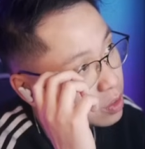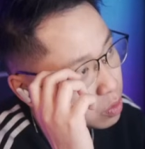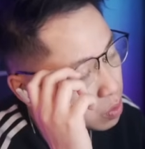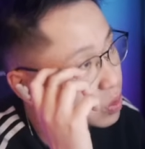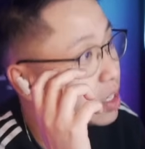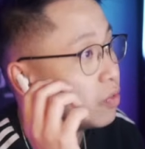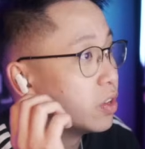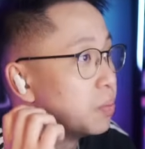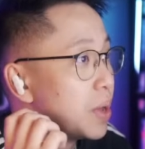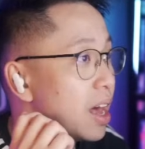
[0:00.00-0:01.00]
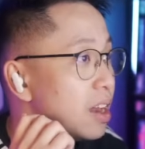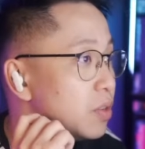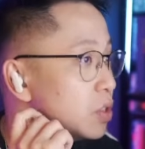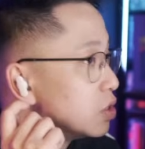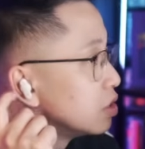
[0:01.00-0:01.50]
then Suzu is going to feel bad
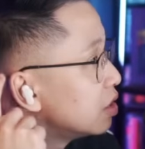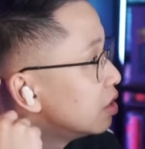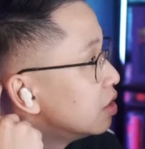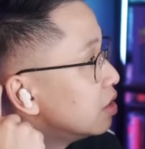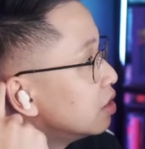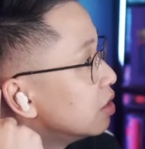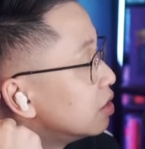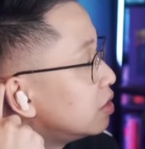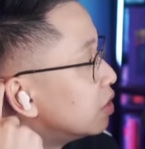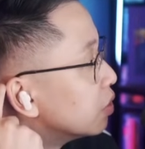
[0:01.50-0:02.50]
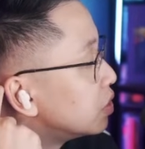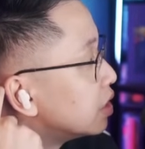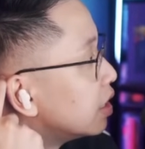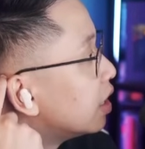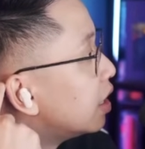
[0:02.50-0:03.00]
if you just don't
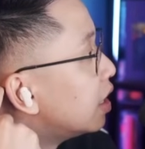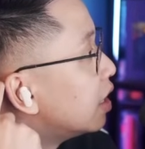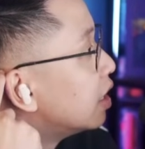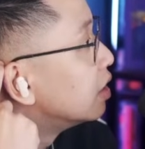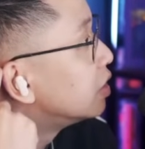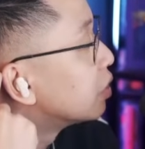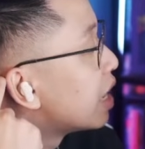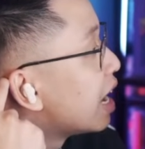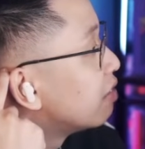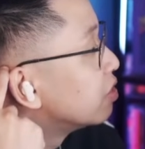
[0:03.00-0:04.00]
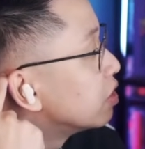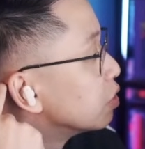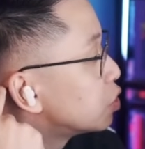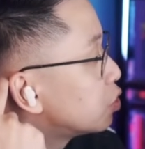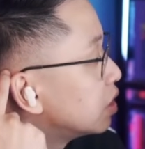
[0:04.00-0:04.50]
have
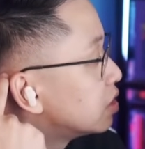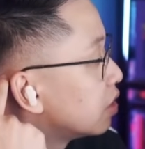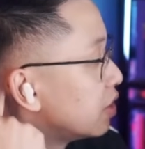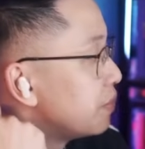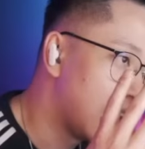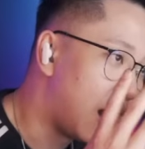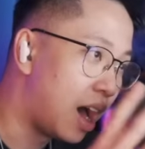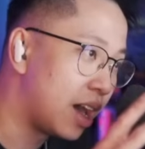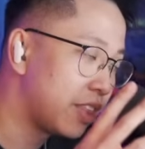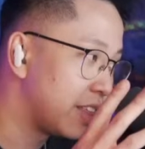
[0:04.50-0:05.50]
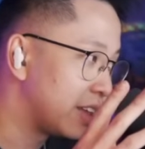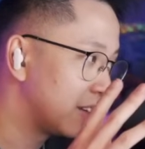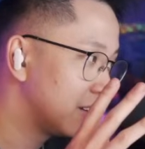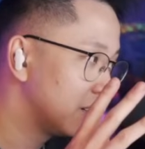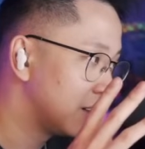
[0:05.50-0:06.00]
those traits on it. I
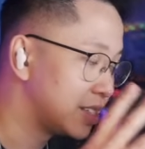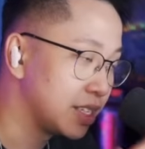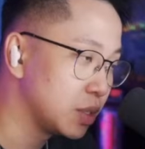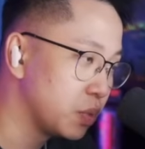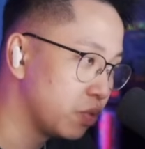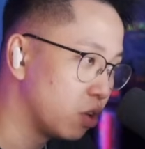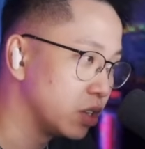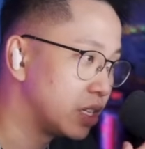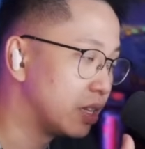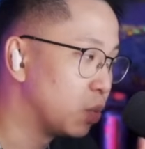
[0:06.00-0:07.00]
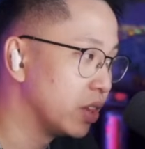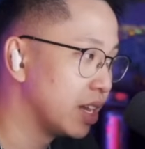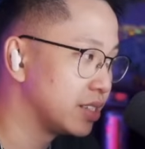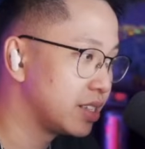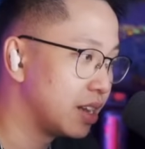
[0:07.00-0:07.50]
think, I said this before, I'll say it one
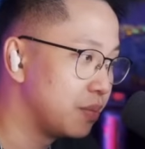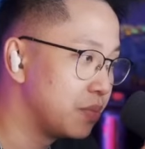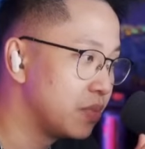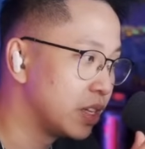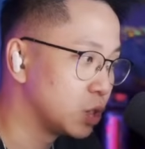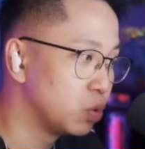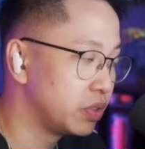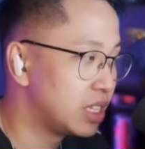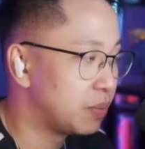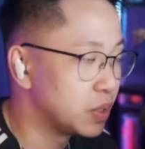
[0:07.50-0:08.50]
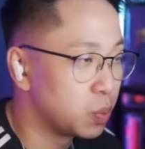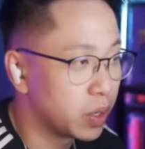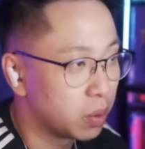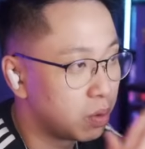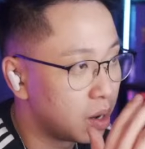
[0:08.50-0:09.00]
last time, that Swift Step is a
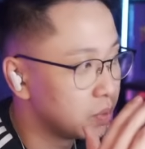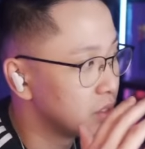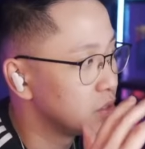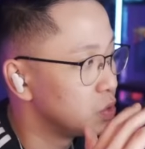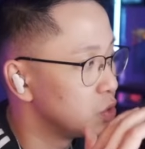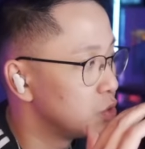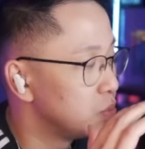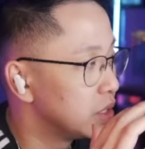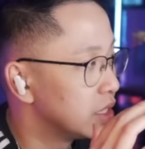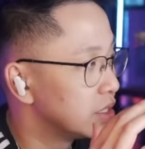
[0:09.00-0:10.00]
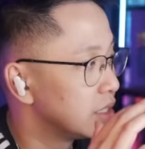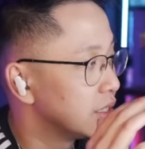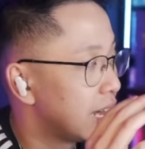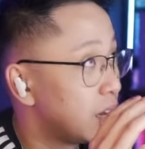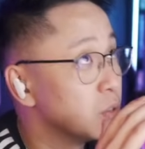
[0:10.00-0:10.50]
bigger problem than Suzu because it
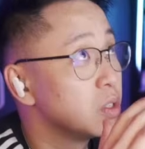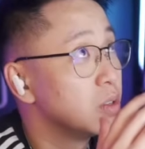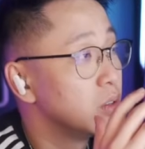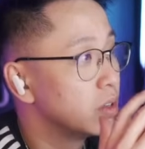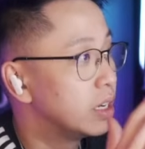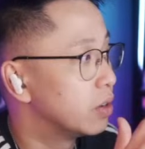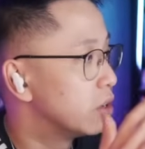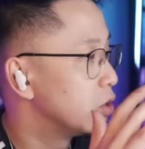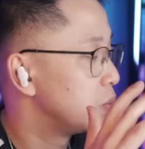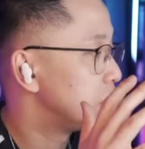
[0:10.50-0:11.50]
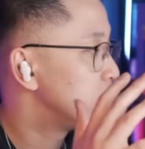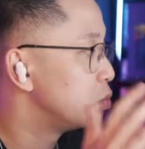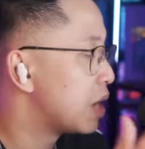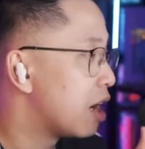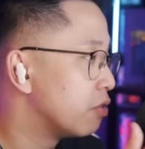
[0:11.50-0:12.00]
allows Kiriko to be
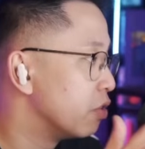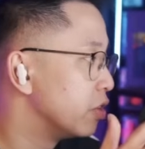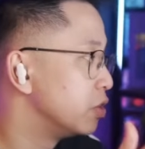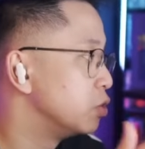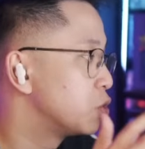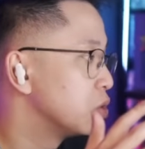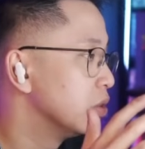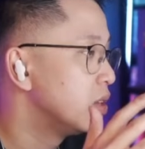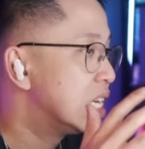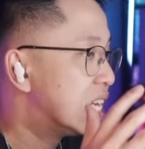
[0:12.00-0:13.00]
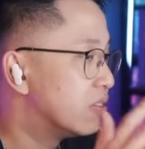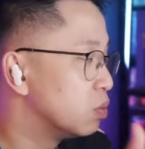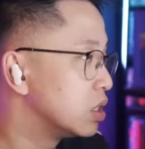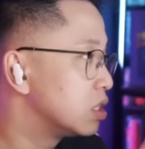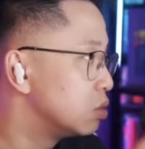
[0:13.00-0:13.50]
too powerful in the neutral.
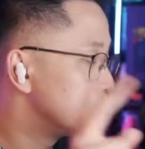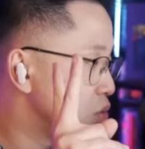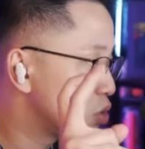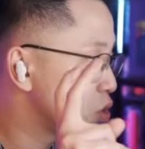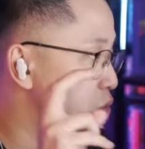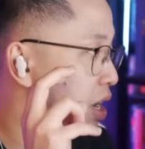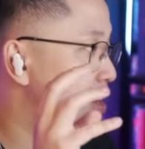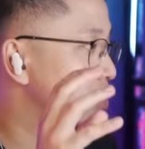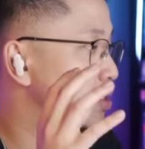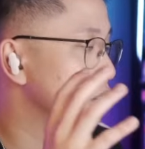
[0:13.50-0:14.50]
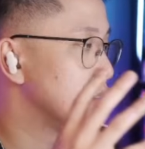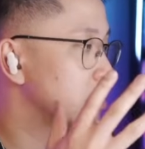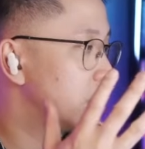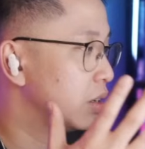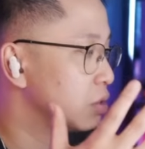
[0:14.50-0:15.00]
Even with Suzu's strengths,
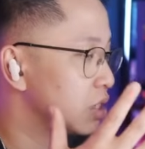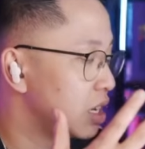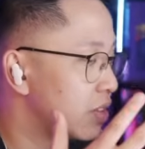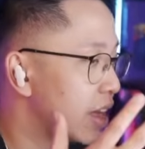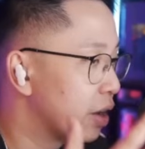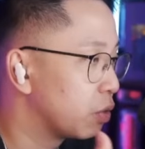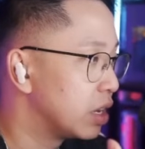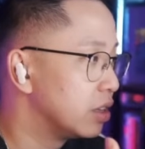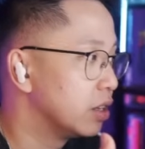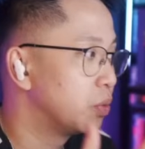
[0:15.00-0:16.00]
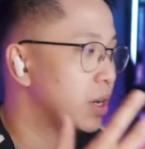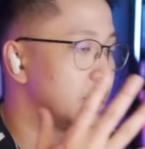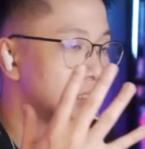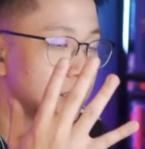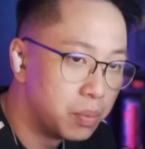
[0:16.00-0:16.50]
Kiriko's not even that great in low
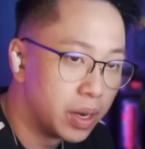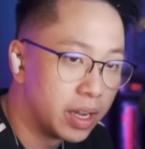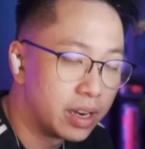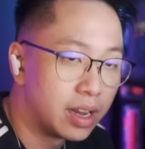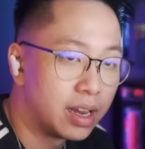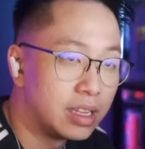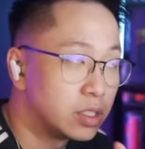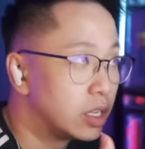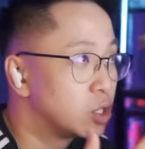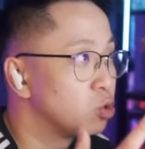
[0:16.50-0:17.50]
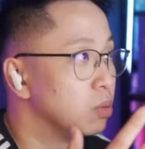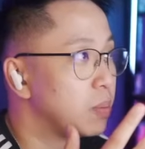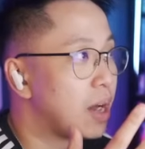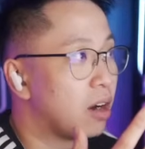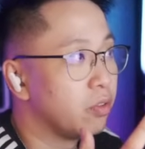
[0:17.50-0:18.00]
ranks, but is extremely
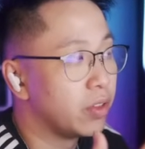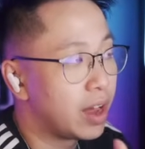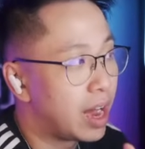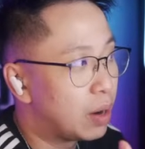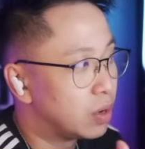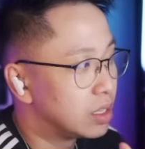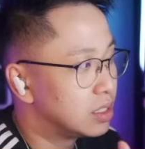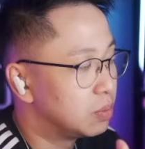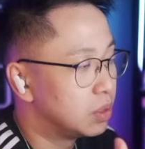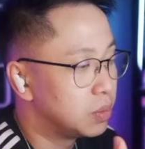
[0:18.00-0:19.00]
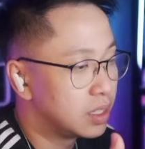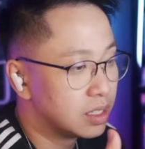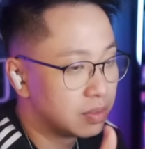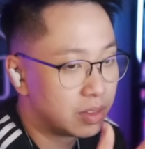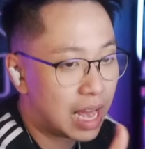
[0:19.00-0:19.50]
powerful in the high ranks simply
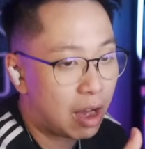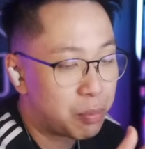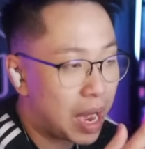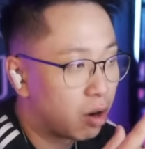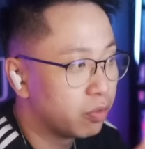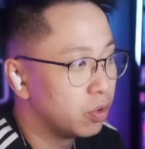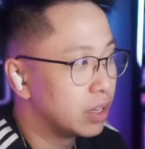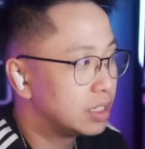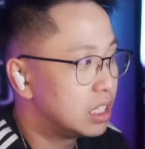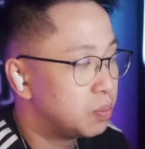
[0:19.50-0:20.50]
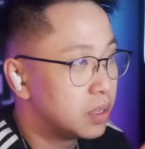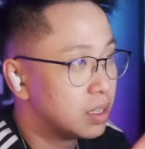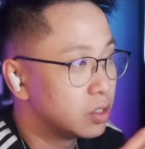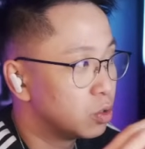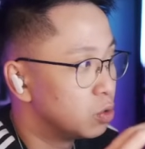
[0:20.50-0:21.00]
because of how powerful that TP
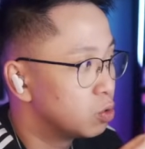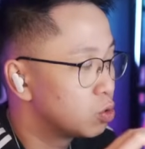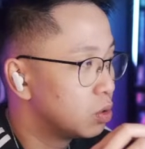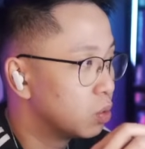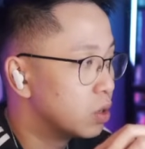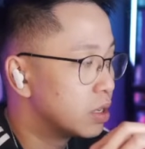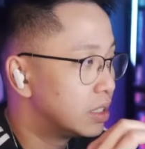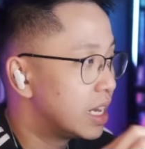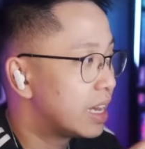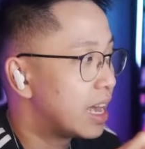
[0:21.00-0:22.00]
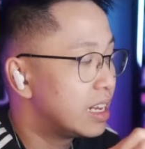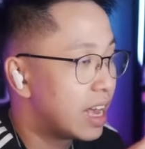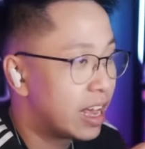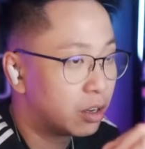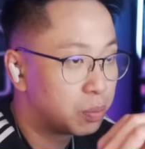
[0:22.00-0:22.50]
is. You're neutral where you can take any
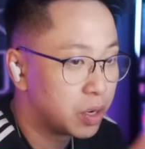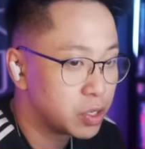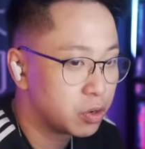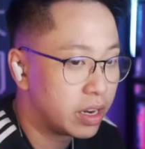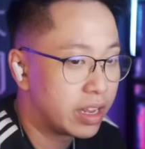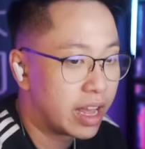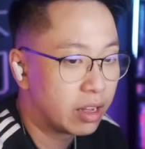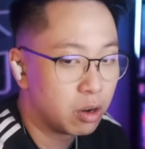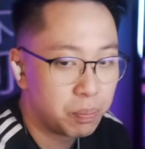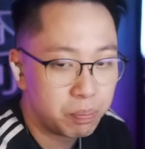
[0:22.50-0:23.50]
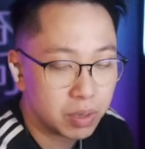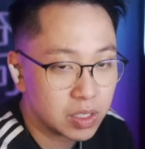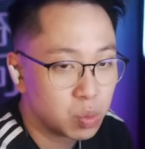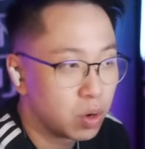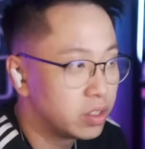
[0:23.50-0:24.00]
angle, pressure any angle,
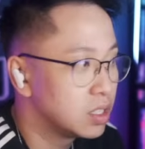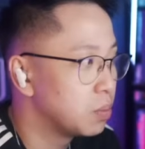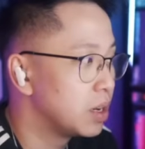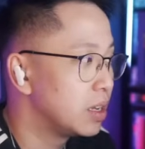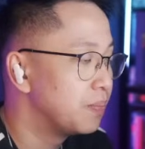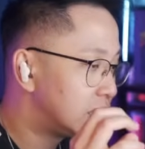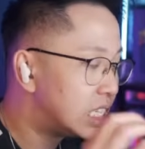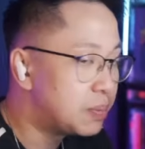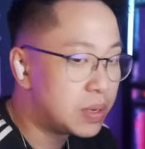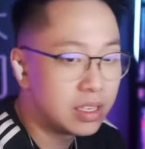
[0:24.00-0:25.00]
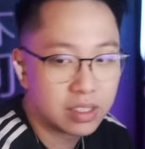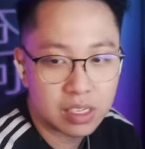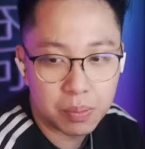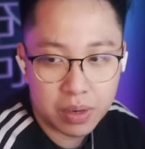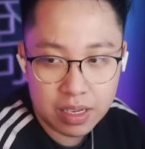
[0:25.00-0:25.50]
+1 somebody, TP to
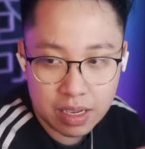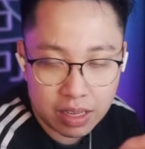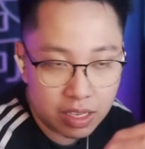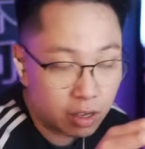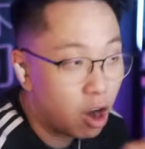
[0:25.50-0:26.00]
somebody, and then